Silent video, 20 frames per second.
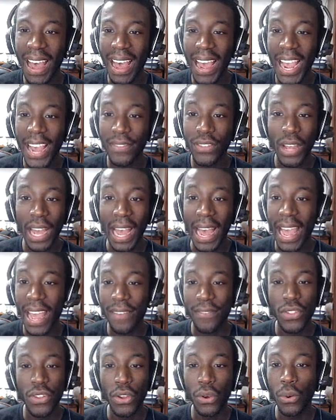I
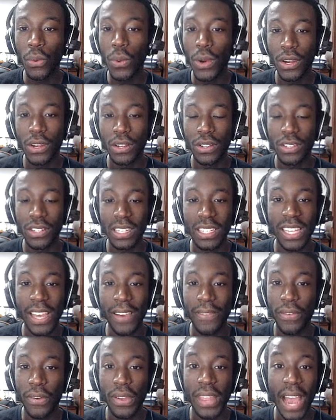have no words
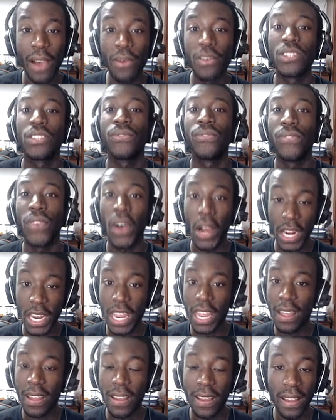except for that was
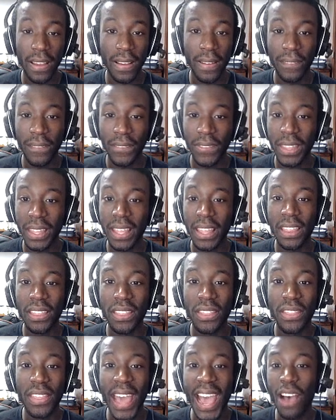funny.
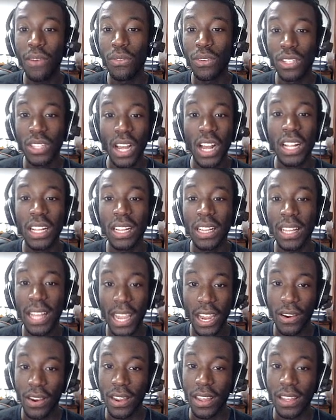That was
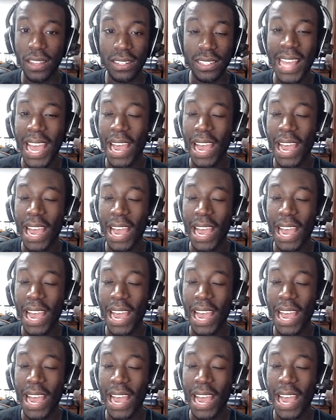hilarious.